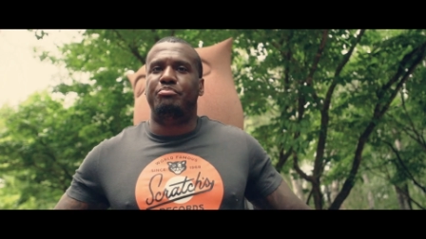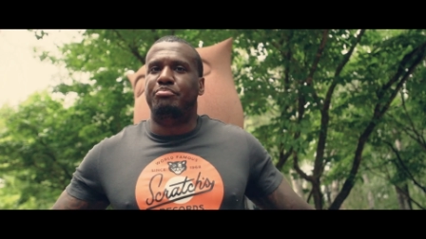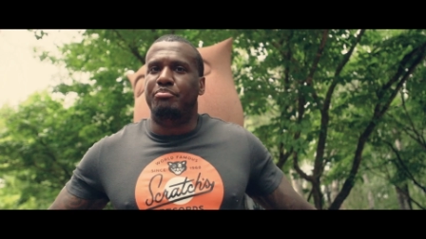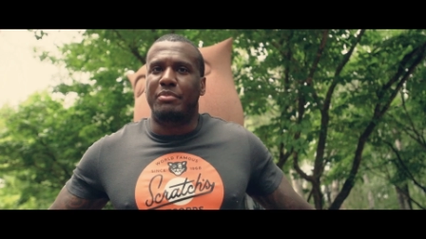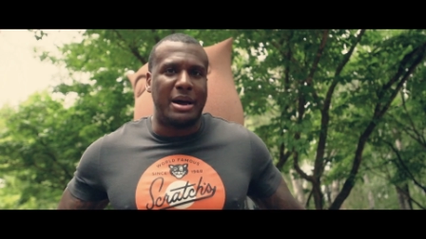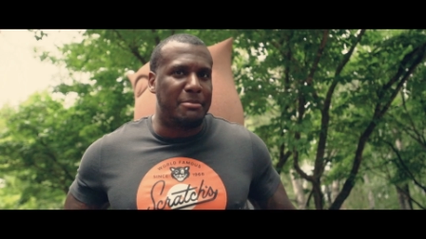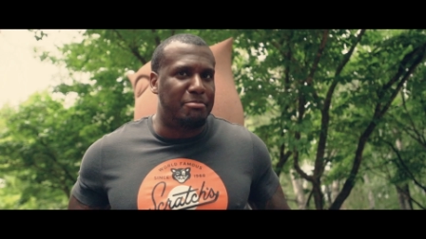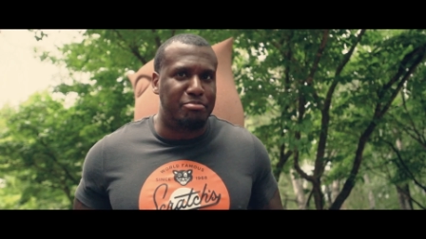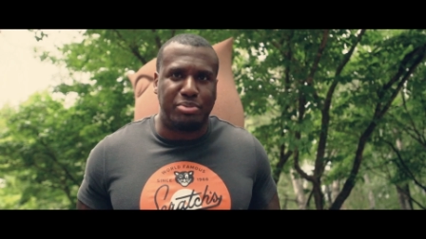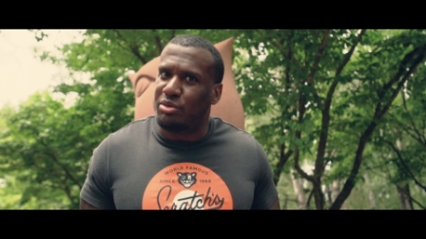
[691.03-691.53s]

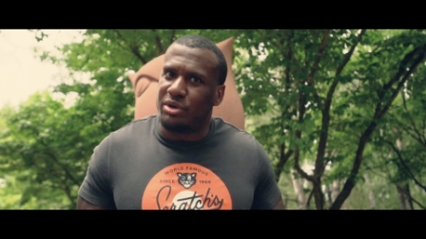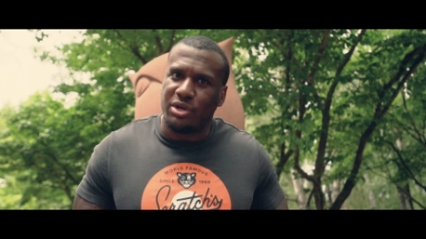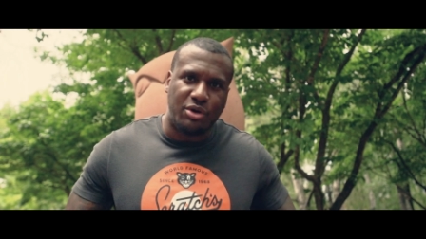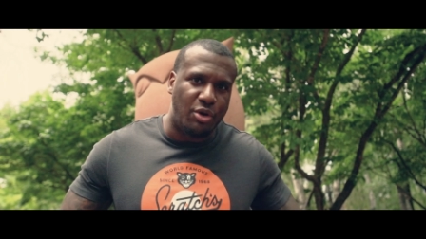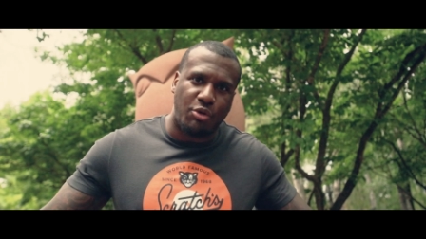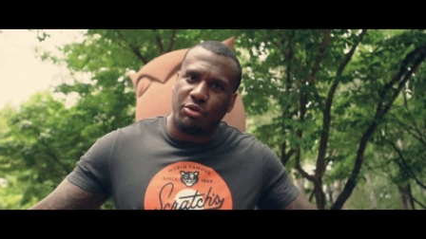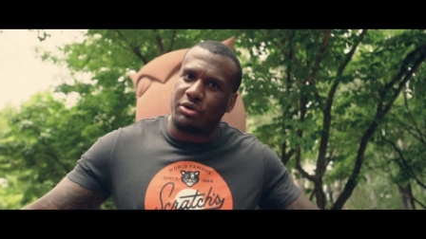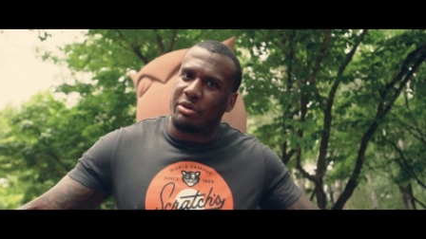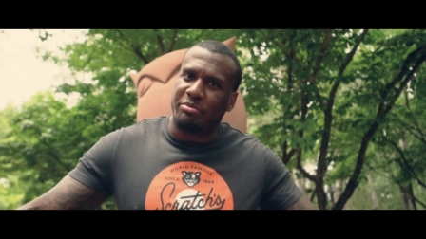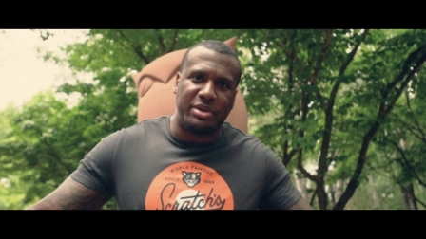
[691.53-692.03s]
My booty
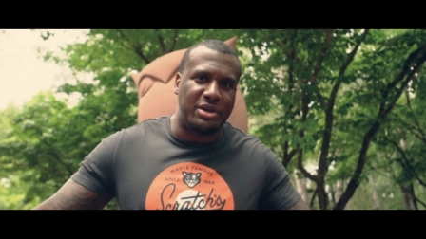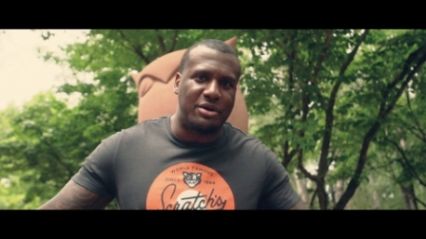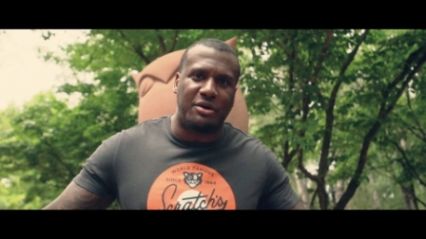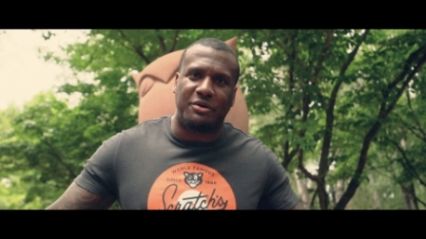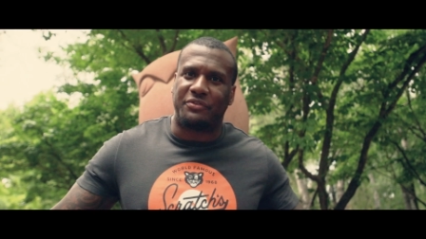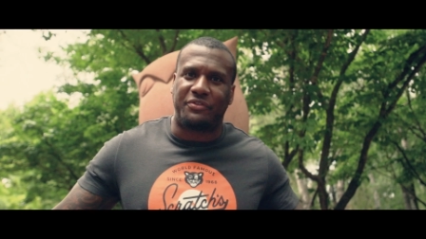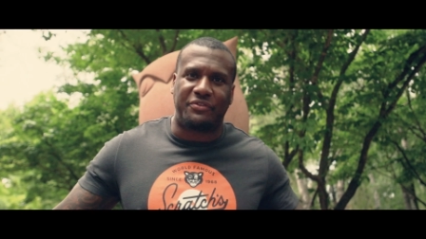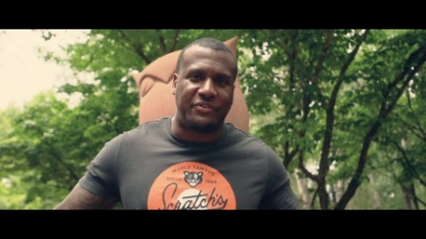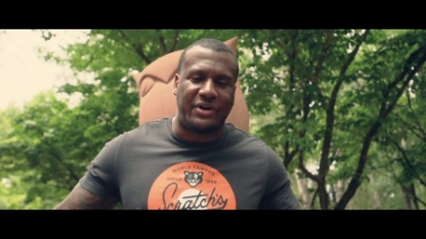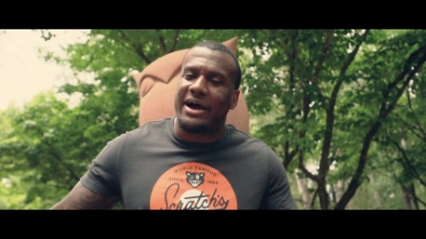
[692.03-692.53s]
hole could be
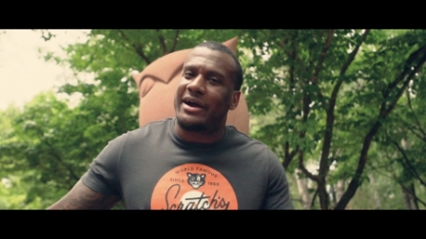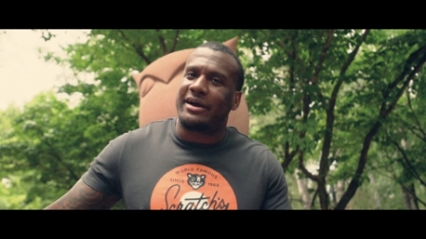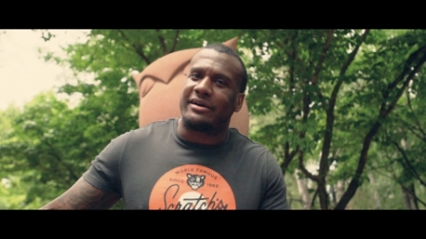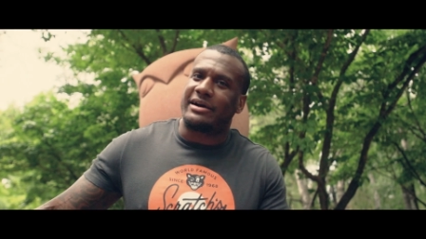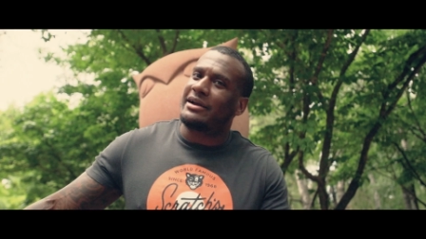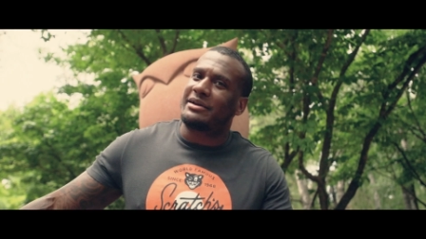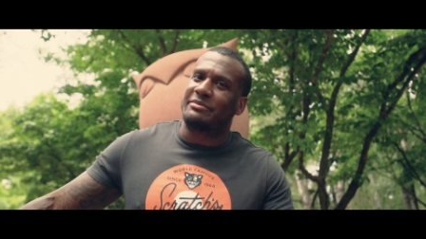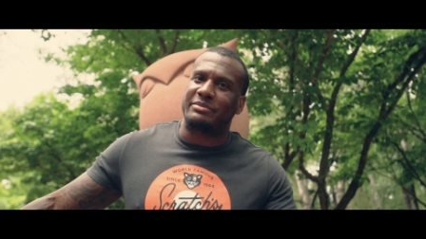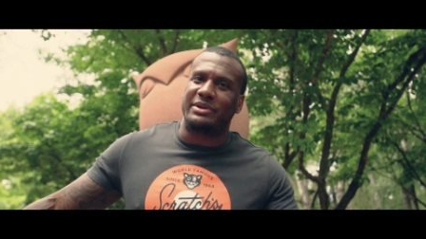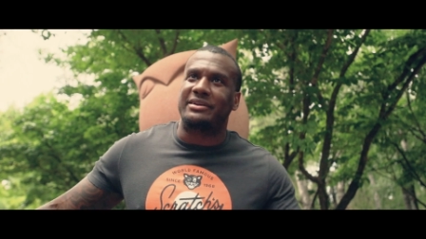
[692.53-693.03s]
on fire.
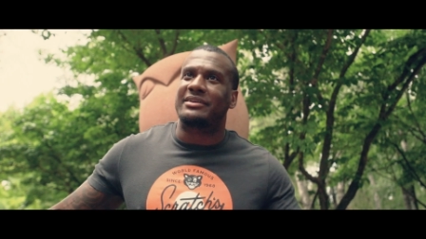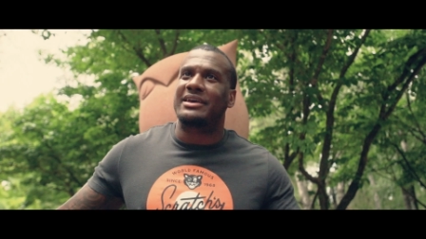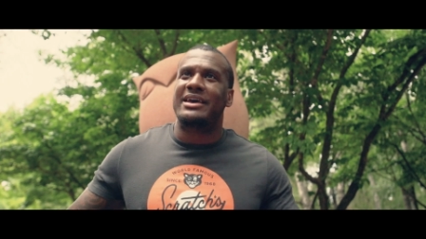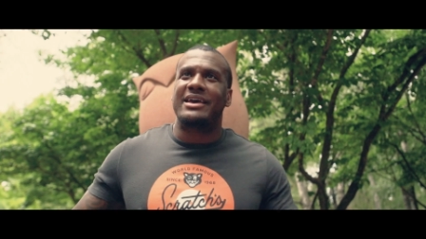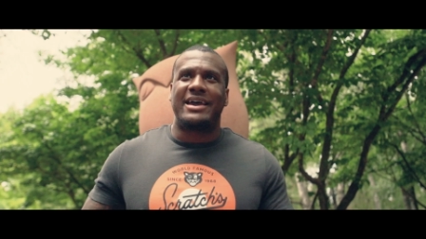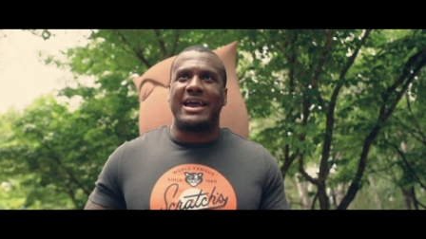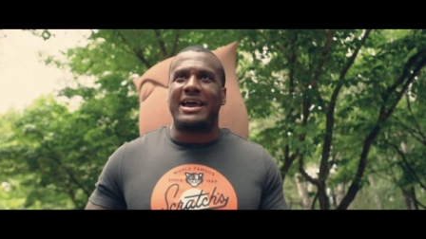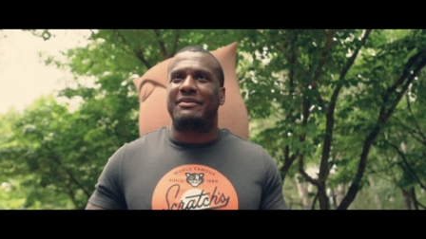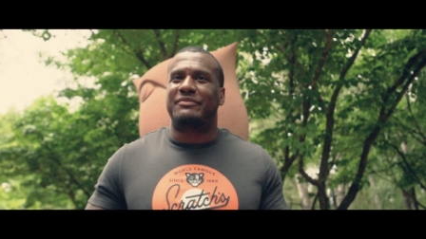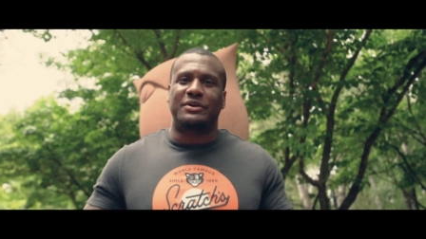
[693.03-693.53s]
I could be
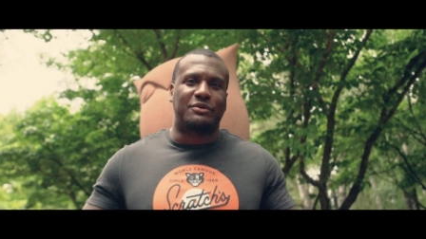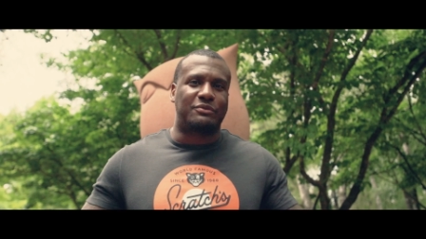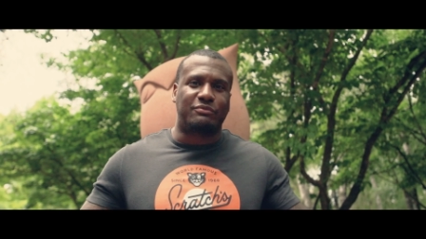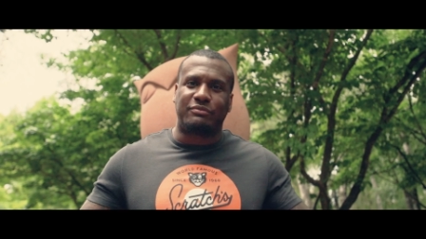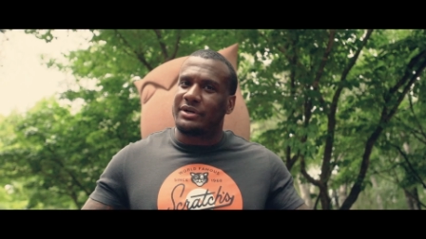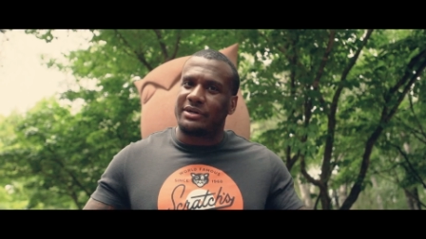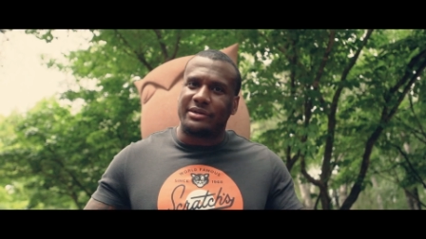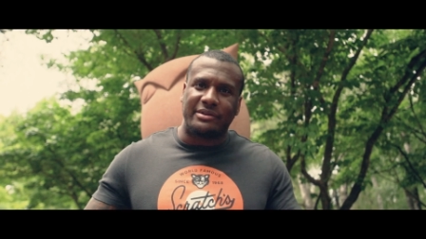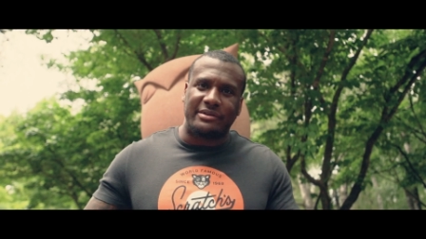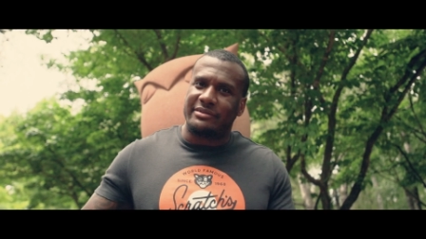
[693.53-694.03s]
having the
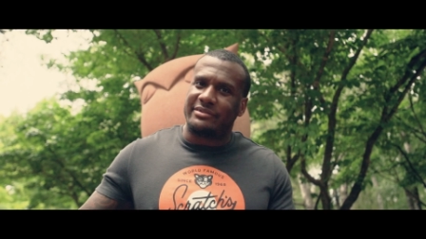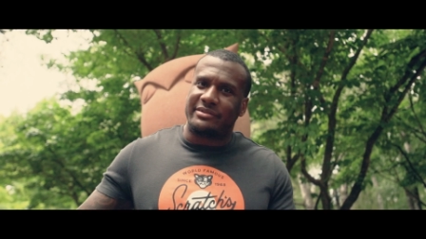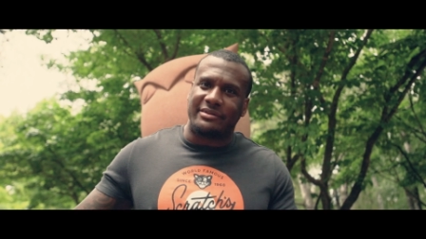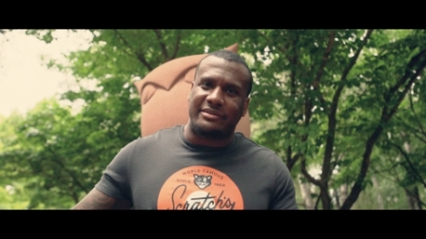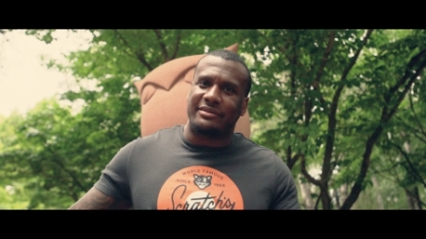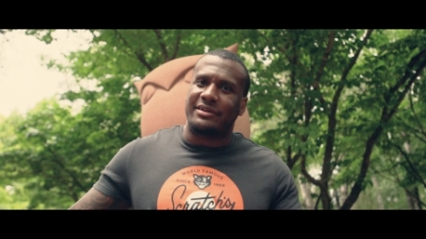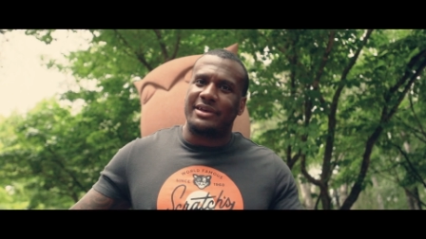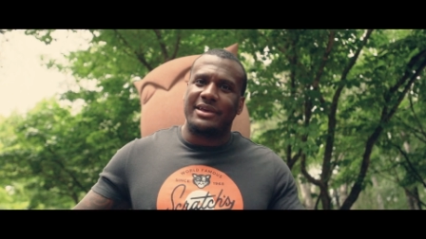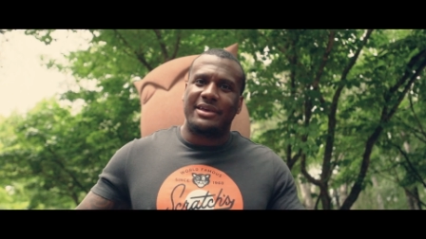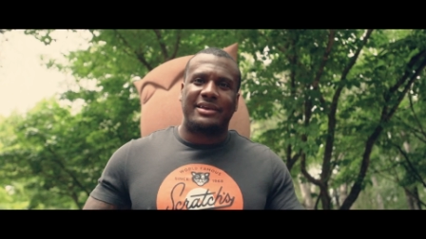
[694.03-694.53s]
runs
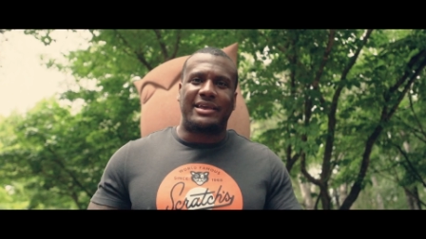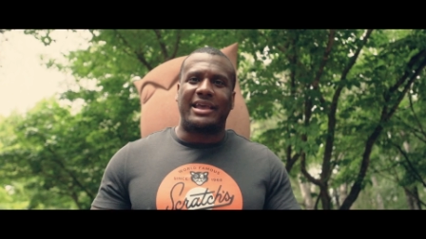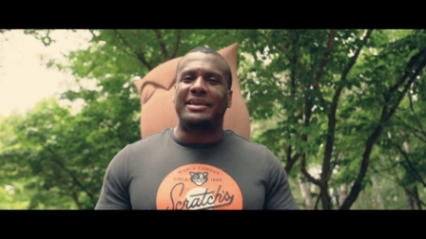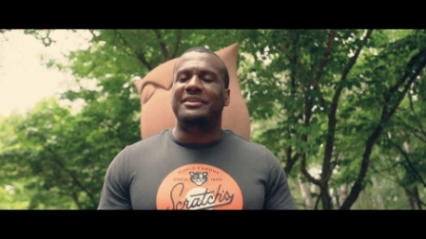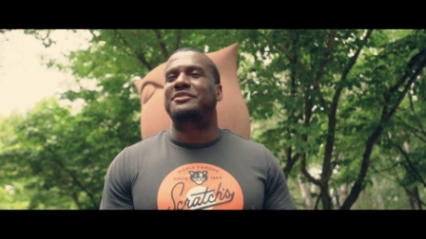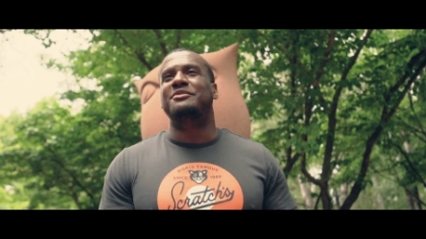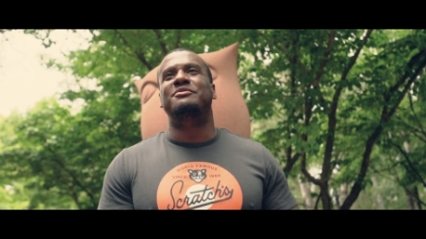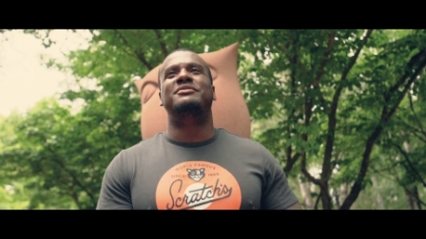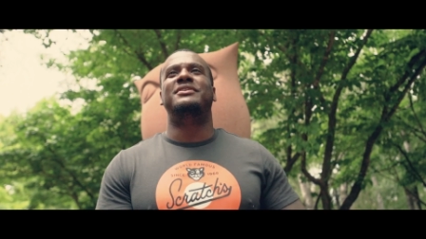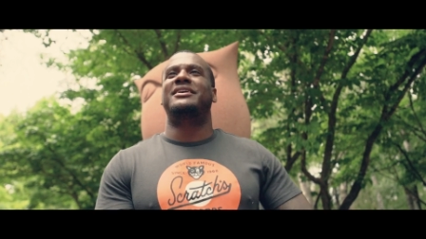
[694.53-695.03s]
and
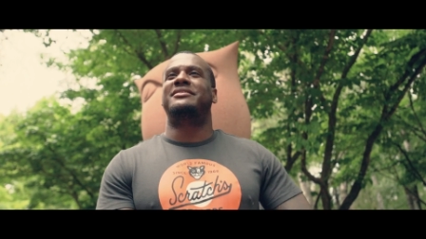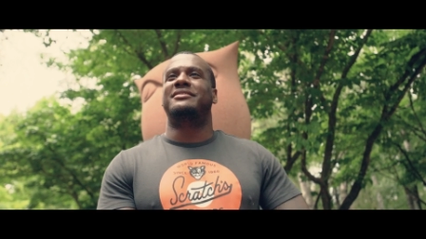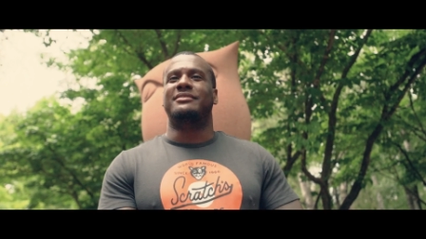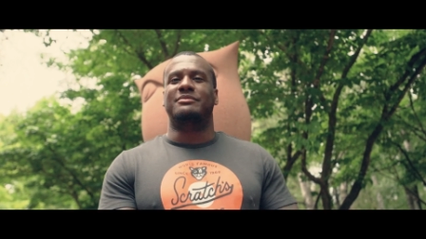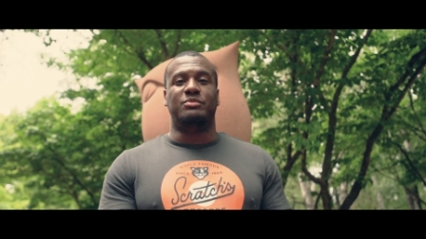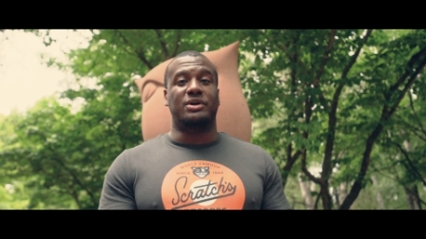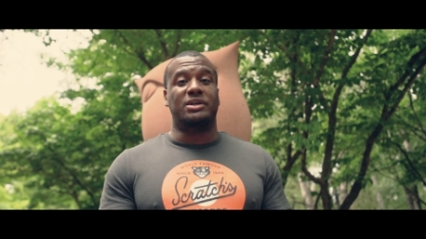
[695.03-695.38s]
can't do nothing.